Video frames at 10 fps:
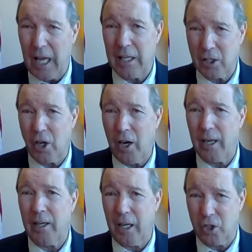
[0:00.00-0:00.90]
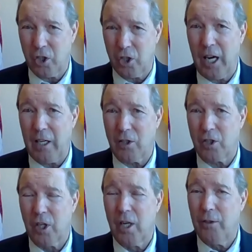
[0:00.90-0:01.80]
is on an
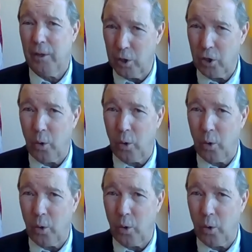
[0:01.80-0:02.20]
exchange that was